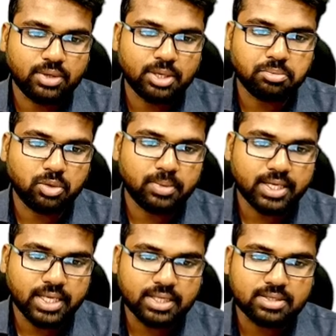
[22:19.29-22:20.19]
movement
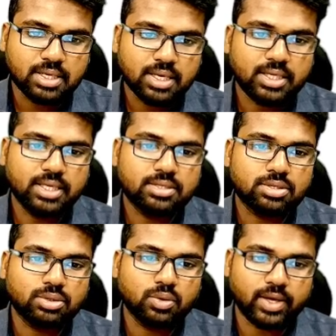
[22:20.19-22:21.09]
is east to
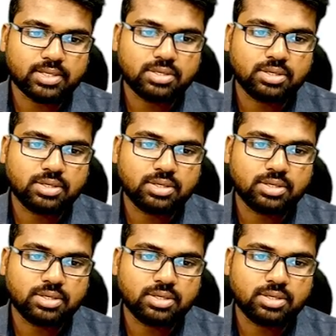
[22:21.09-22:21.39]
west.